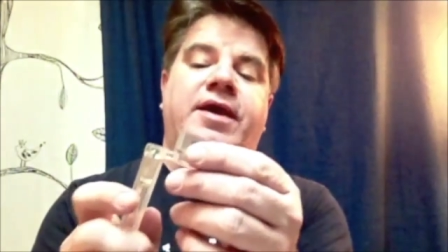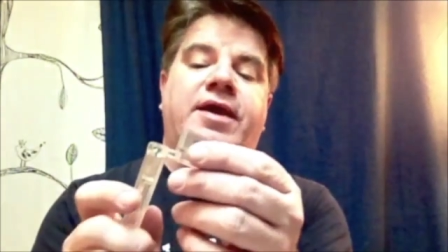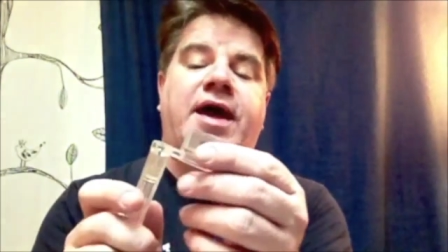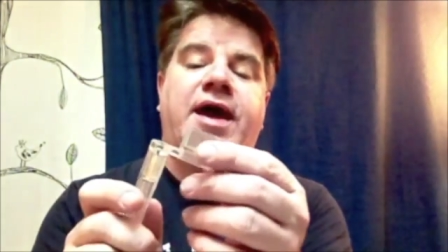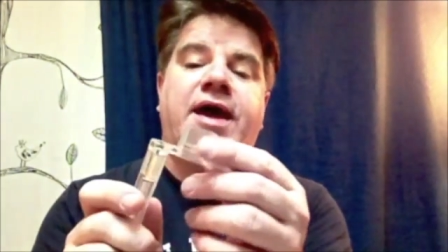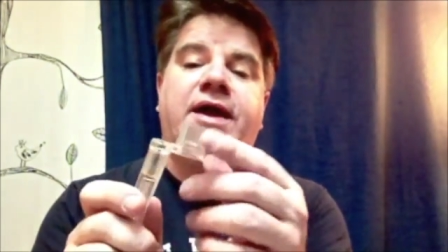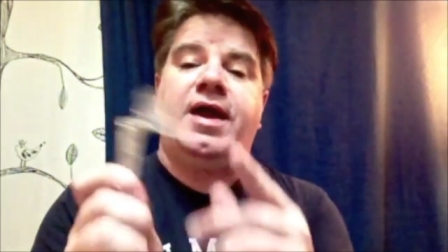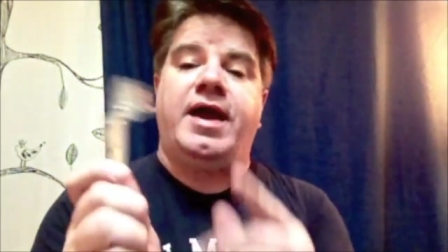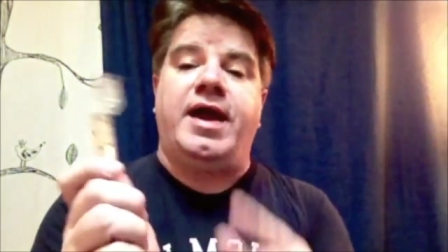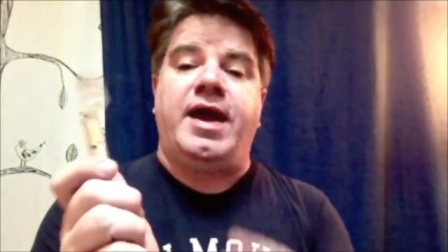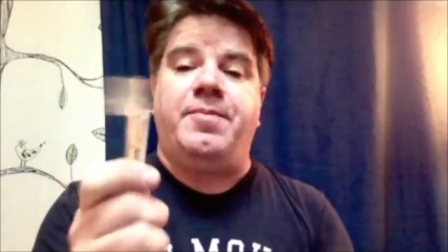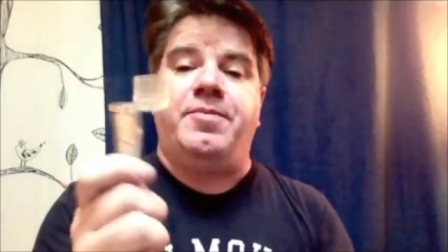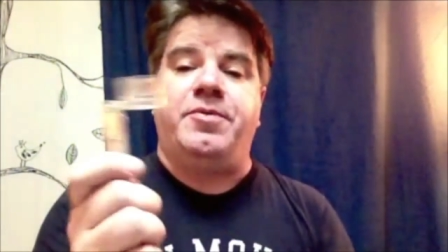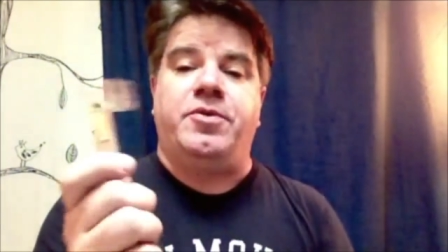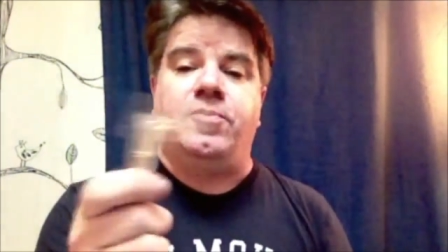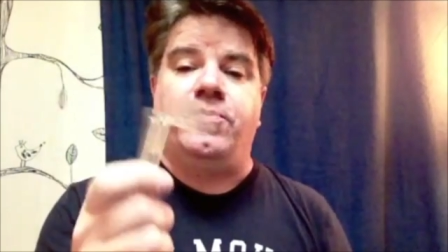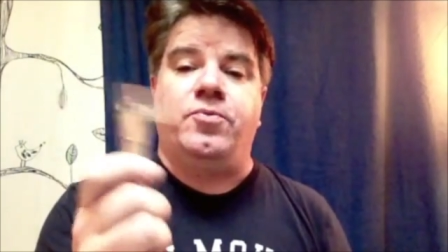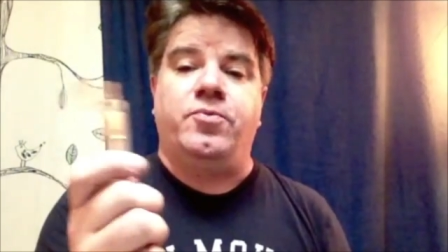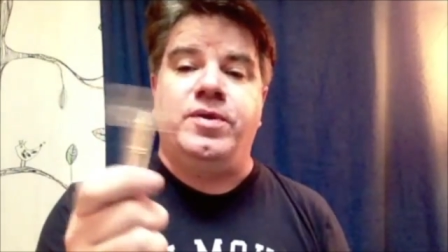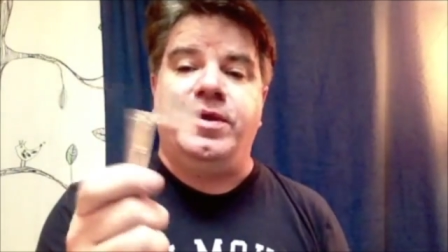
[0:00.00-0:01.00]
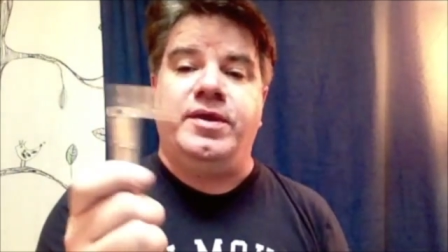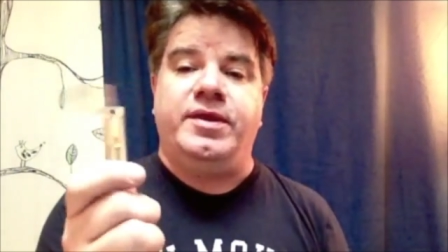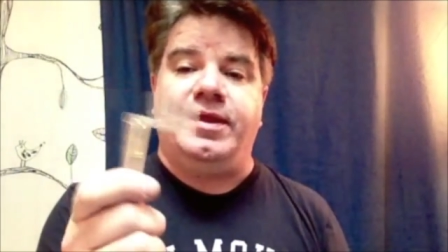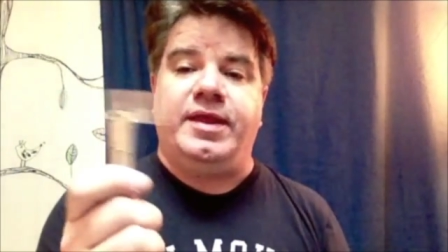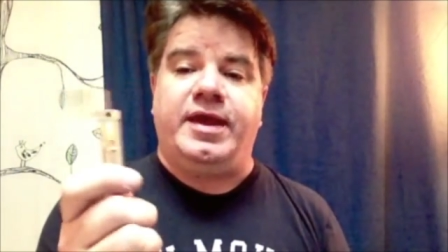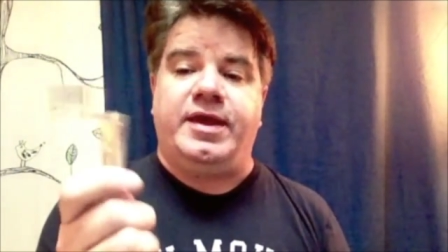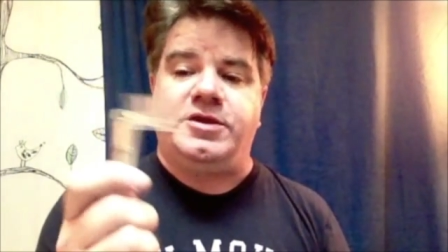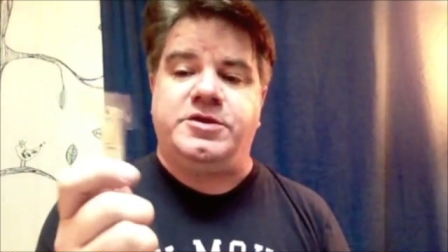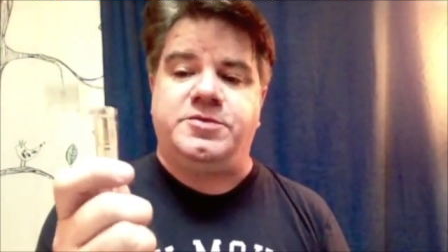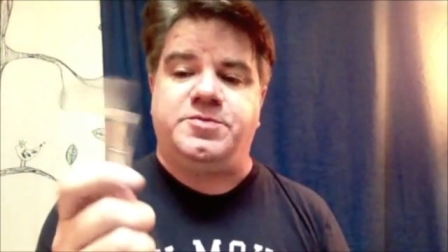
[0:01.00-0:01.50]
and I happen to really
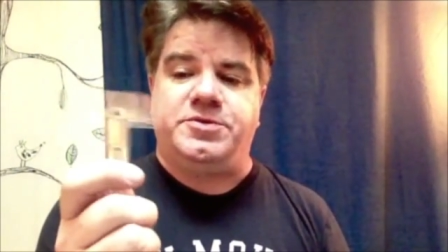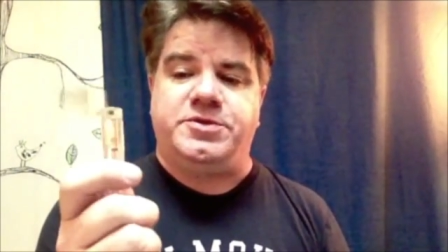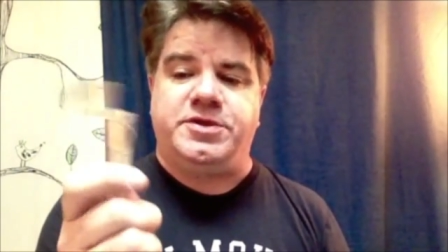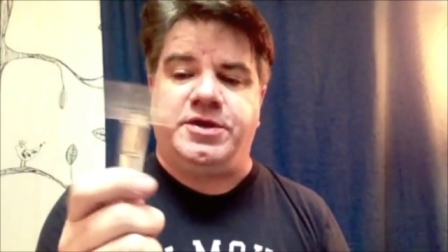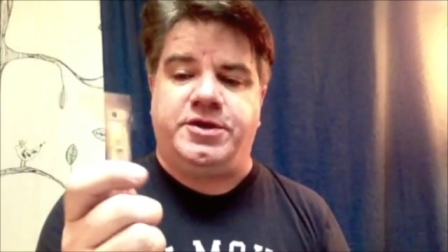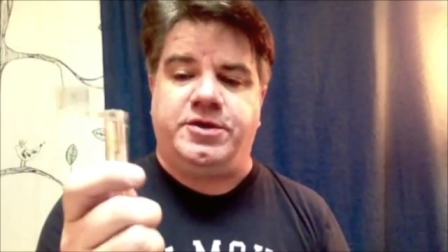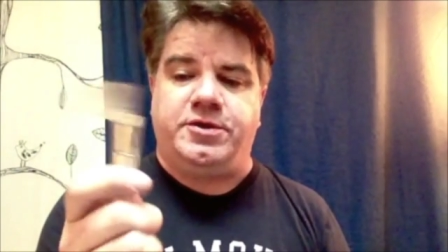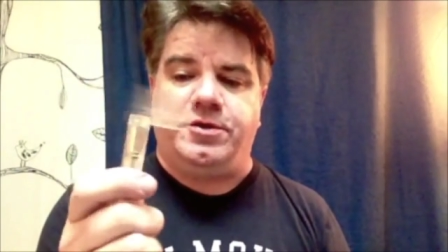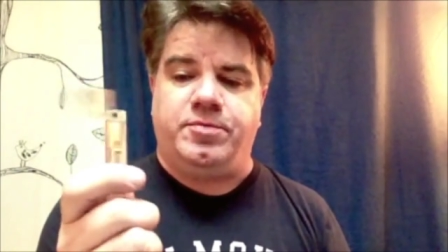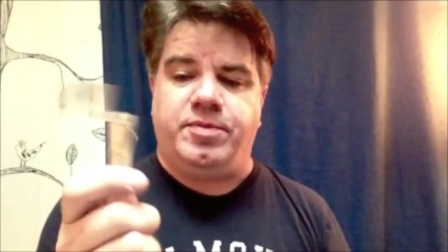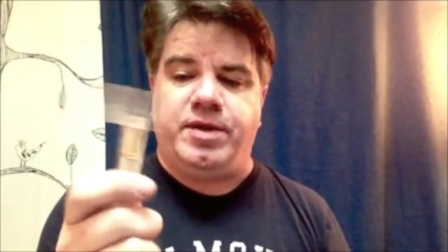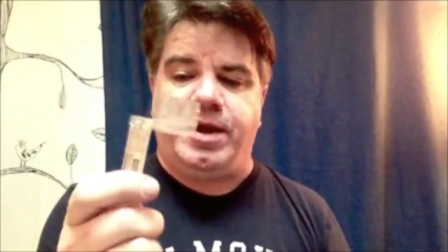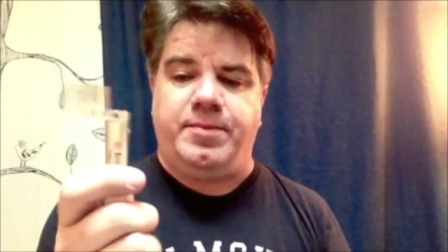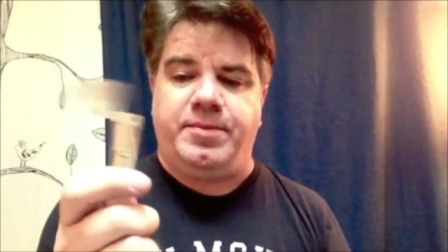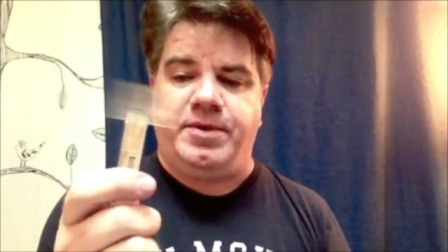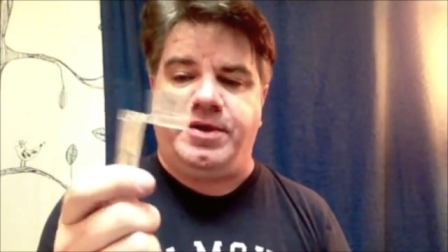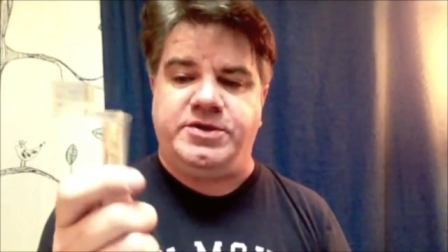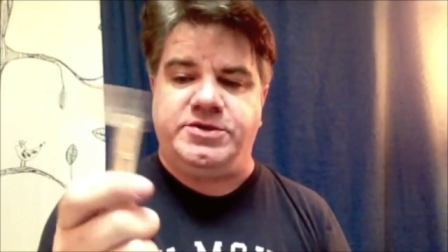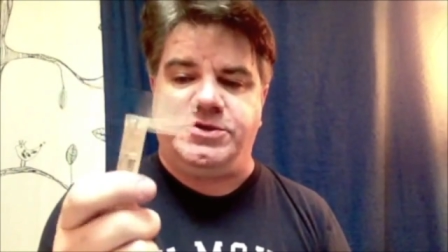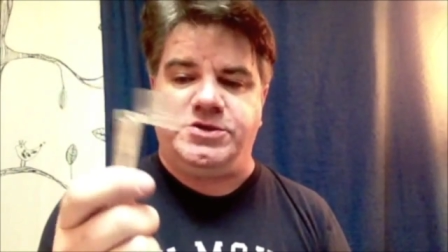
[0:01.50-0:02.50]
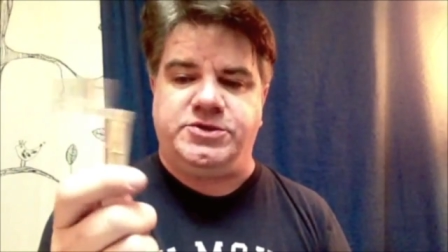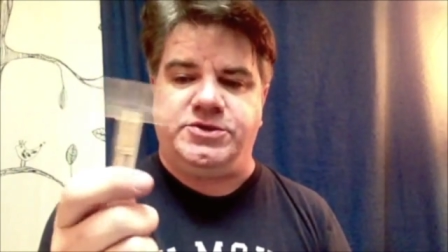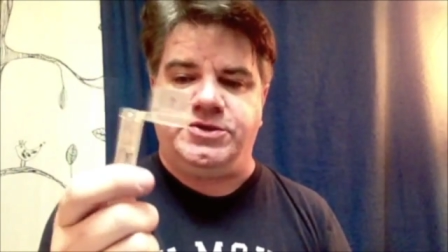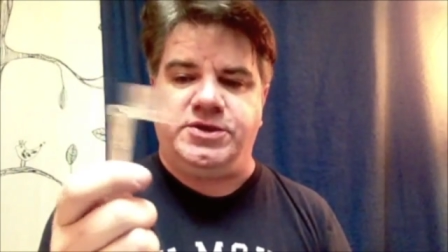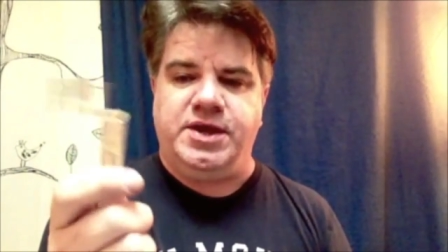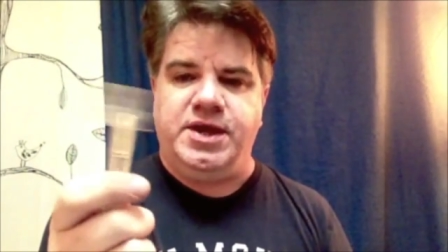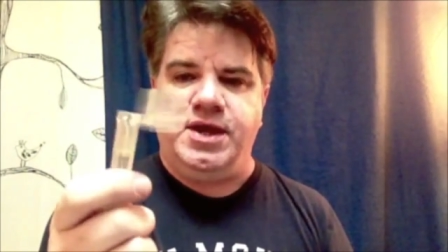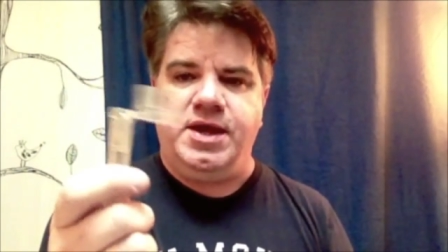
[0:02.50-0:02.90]
like this particular brand because there's